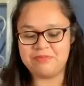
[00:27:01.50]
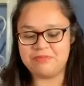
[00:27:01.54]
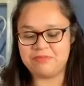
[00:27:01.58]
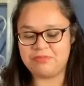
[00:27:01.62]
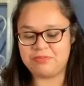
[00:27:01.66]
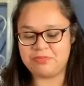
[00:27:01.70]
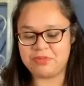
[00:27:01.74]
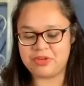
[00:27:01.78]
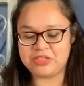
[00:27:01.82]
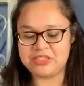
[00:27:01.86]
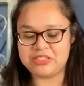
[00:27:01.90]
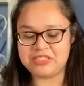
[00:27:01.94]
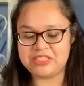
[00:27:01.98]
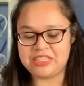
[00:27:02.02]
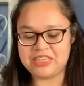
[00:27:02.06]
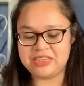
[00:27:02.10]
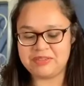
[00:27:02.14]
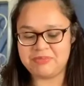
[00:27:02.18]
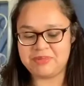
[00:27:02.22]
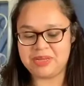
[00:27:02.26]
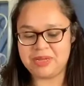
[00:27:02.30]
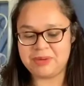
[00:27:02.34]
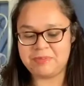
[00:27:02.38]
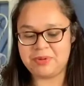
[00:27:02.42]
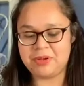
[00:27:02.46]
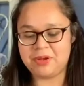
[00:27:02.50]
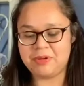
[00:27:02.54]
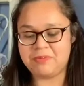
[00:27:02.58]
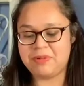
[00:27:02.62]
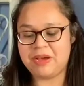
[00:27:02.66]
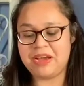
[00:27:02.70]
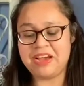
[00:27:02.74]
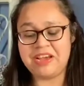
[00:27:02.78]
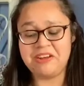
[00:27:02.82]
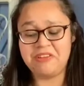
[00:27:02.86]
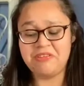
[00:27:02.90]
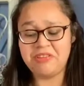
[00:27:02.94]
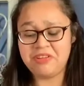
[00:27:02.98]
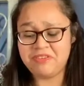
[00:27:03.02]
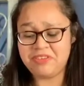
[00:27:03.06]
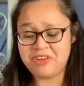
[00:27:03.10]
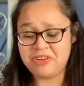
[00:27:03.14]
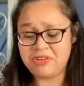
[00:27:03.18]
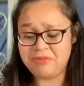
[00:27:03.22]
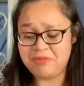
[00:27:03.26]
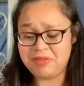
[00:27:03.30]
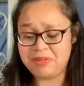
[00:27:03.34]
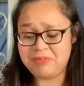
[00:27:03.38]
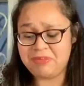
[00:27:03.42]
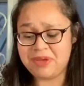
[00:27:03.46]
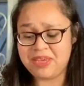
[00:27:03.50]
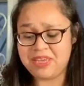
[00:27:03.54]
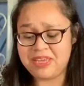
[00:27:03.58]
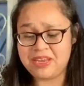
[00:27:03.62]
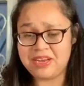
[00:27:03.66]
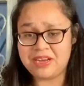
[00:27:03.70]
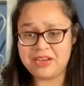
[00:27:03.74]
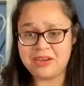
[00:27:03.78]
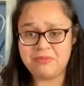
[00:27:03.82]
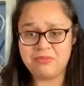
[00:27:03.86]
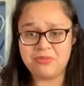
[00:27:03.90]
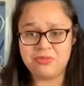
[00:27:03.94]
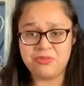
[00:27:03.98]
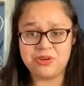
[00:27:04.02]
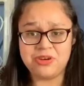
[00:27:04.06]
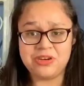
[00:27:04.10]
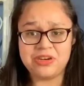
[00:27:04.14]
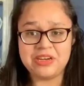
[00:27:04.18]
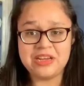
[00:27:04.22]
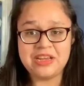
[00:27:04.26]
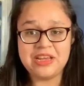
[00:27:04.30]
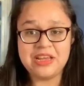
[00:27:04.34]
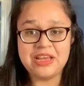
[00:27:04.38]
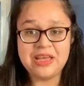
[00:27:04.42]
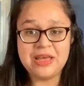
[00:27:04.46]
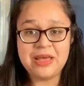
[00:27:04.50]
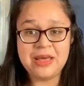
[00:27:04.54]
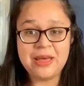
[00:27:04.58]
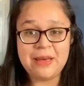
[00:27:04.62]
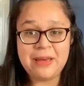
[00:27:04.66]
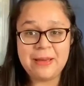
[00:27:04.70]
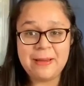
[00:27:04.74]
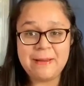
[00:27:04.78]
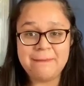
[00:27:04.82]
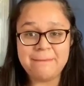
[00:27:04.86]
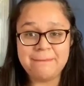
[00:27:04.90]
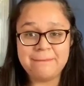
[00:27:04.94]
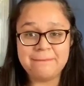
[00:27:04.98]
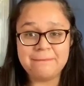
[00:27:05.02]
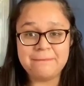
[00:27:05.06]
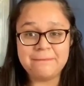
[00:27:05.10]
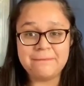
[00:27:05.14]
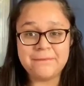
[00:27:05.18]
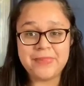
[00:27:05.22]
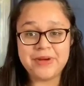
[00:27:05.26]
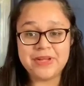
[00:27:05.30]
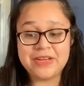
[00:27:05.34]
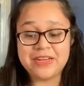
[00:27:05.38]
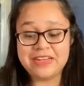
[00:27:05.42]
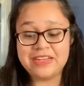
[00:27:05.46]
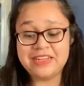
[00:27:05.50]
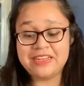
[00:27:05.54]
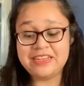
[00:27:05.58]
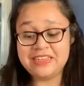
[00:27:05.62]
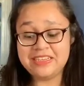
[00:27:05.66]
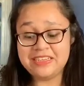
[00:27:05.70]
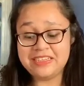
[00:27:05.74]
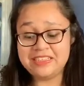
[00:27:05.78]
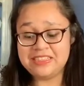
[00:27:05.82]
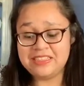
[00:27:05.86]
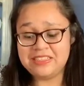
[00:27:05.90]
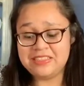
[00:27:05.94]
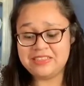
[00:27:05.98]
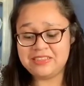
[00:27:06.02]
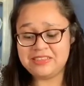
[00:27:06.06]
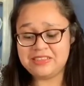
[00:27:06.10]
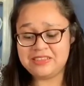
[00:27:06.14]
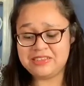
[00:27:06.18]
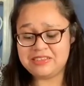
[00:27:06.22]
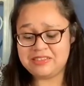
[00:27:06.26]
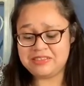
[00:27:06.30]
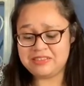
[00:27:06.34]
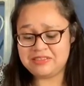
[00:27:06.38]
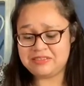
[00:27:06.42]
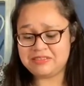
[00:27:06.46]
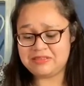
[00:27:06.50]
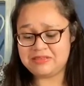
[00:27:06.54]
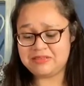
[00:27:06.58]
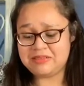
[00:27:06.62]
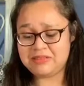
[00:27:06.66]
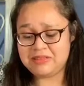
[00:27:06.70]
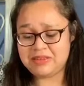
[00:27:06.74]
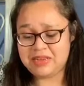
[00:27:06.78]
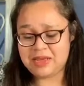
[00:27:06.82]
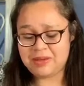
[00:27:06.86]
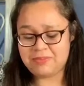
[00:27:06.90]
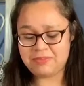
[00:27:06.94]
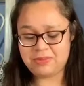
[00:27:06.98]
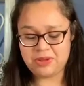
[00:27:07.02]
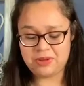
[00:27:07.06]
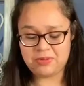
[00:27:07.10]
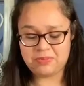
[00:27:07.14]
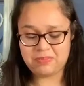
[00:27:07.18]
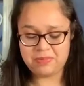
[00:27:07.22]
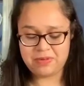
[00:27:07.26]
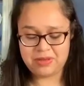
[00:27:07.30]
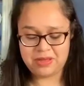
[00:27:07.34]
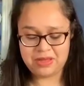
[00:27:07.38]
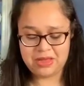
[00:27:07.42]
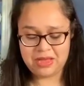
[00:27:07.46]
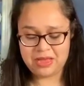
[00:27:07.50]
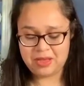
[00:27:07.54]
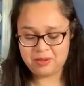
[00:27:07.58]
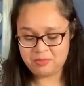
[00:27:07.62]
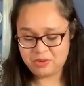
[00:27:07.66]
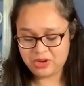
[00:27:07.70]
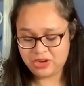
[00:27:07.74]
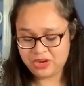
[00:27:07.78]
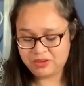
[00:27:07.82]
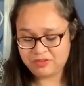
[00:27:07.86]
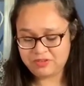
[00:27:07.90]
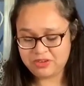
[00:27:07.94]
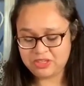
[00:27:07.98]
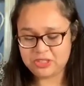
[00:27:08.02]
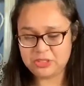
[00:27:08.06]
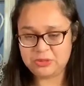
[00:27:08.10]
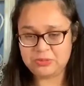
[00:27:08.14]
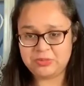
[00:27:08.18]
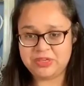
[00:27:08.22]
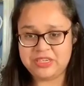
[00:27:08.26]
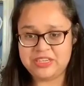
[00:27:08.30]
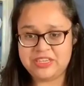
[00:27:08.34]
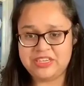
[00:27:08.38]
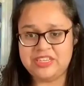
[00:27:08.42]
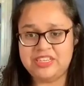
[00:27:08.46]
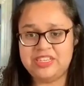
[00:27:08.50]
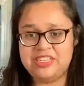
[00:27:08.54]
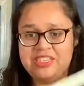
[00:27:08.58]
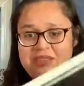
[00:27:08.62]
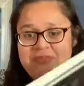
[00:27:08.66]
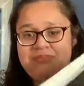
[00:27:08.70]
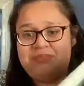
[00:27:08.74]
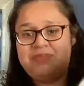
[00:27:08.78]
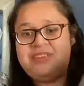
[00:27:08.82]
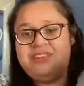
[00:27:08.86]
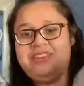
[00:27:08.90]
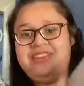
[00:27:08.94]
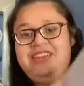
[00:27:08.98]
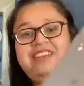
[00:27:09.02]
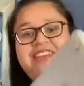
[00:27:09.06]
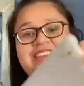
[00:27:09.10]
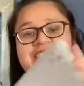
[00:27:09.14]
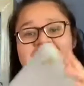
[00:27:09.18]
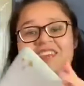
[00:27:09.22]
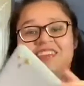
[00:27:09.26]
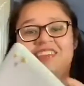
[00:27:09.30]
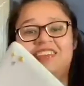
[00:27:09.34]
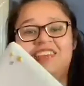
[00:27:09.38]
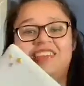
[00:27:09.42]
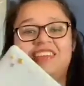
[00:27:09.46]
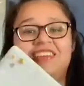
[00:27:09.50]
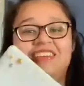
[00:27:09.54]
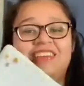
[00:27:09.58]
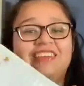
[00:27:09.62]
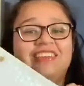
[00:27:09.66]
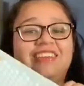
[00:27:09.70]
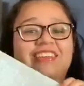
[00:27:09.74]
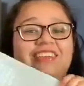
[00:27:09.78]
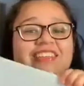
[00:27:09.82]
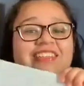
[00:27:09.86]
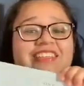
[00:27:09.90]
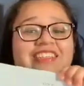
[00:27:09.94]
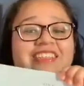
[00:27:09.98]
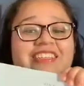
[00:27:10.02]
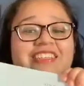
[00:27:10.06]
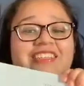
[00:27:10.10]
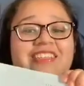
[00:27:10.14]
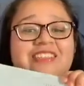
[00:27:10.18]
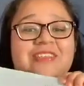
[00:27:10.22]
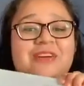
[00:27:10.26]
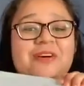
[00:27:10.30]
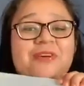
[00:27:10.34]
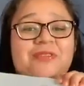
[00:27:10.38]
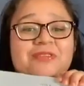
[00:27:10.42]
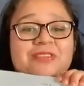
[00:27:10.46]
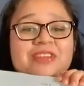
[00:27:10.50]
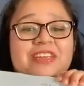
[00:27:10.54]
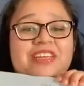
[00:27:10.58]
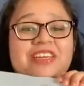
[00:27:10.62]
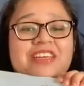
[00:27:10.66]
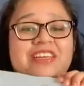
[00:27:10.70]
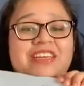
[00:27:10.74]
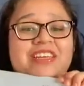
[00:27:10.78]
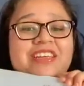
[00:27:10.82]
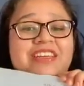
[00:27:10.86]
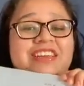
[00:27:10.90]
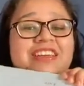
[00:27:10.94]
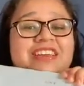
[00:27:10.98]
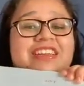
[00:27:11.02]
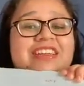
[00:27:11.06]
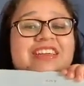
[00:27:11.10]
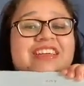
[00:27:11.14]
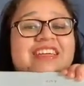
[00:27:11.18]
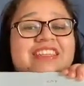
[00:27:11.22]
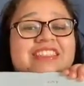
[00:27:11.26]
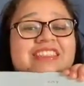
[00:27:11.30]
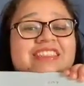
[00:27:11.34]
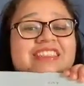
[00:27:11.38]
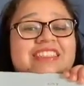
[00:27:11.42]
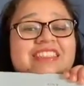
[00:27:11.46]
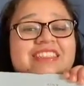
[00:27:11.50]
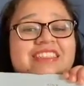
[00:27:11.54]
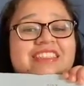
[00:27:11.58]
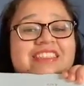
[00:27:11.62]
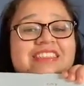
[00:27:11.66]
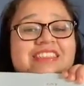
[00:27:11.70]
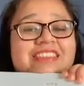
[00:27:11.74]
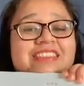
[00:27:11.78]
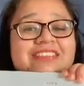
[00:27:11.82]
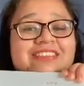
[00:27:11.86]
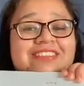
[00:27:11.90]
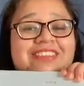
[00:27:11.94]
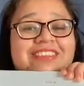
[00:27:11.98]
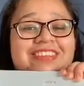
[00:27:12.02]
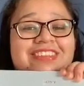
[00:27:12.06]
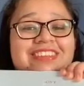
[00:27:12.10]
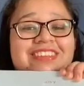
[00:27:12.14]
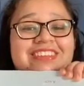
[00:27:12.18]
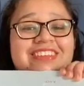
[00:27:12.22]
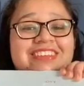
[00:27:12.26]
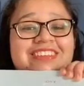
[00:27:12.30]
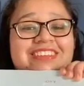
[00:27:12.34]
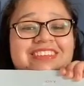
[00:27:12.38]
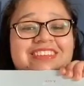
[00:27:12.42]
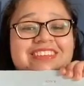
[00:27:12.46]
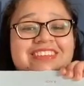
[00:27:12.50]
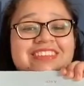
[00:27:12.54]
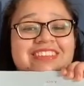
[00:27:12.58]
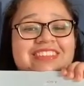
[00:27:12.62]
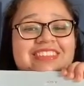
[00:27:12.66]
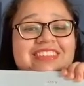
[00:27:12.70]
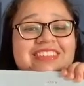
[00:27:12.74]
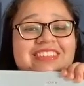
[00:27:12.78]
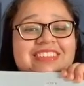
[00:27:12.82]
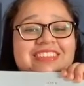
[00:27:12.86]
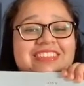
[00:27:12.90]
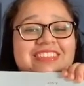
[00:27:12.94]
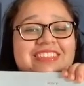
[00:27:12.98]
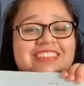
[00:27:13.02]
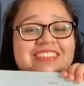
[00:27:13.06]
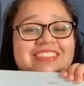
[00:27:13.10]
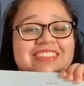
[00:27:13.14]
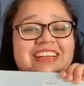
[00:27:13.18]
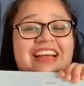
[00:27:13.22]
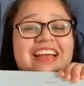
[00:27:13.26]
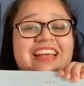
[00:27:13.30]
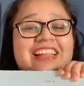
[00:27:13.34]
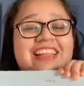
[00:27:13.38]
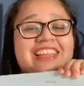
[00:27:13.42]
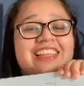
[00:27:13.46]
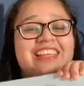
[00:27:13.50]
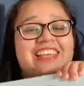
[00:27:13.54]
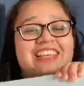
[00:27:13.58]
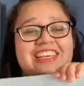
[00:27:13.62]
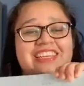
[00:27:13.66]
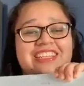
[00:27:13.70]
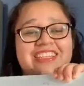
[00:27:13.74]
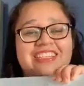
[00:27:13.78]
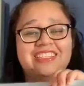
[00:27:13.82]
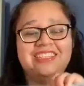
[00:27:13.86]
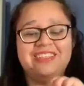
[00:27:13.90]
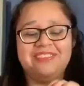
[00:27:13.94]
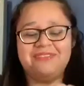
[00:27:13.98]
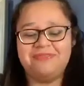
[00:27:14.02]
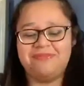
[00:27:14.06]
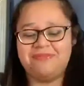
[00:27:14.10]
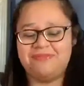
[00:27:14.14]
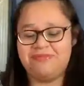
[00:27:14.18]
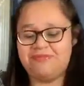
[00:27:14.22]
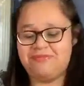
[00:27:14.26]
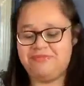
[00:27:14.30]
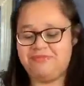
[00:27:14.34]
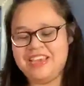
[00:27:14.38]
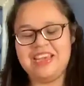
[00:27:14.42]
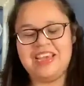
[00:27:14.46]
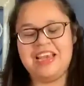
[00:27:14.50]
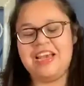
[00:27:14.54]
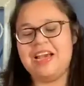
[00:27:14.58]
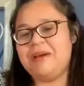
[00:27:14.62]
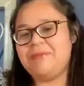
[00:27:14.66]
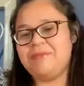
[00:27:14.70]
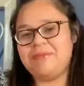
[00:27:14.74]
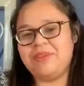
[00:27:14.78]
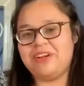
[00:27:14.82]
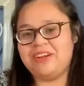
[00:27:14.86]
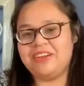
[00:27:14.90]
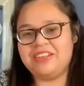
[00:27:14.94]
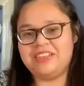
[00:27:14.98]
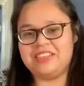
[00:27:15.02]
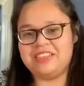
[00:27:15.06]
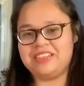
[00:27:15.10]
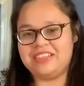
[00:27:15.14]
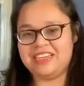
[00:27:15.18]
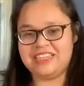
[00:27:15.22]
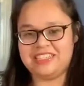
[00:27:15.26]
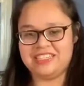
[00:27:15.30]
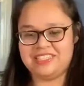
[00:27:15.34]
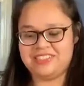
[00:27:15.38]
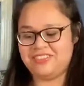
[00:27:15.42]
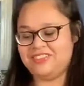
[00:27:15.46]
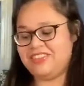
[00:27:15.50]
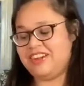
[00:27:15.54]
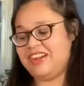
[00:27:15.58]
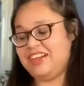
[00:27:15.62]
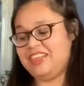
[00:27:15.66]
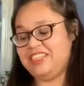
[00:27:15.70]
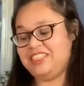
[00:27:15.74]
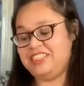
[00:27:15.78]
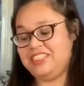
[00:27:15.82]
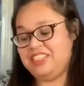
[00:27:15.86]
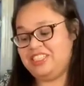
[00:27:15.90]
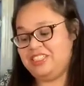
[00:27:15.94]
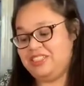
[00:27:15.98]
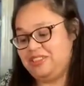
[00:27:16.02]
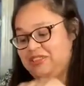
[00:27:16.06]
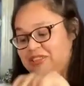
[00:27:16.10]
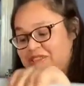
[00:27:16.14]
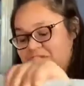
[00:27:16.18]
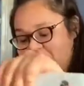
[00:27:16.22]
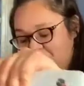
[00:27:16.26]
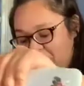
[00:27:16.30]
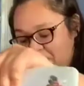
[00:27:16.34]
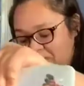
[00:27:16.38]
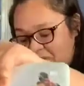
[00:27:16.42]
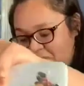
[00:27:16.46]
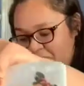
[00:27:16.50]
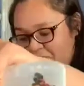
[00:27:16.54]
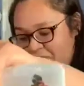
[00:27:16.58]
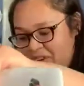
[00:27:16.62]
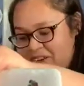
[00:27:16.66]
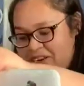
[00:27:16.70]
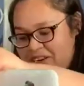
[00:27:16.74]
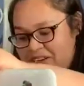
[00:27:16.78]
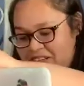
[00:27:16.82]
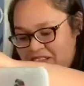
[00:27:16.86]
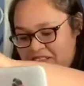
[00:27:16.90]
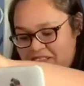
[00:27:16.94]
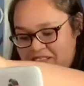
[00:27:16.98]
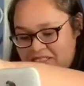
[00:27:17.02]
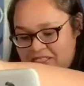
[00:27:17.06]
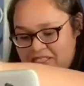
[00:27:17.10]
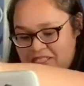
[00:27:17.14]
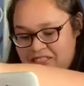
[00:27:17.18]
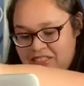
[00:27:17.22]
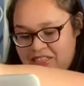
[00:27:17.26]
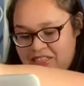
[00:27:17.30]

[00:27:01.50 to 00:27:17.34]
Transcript: first time laptop, I don't even know if they make it anymore, but it is a good laptop. I'm not even sure what it is, but it's a Sony and it has this little thing. I think it's I'm not gonna lie to you, I just don't know what it is.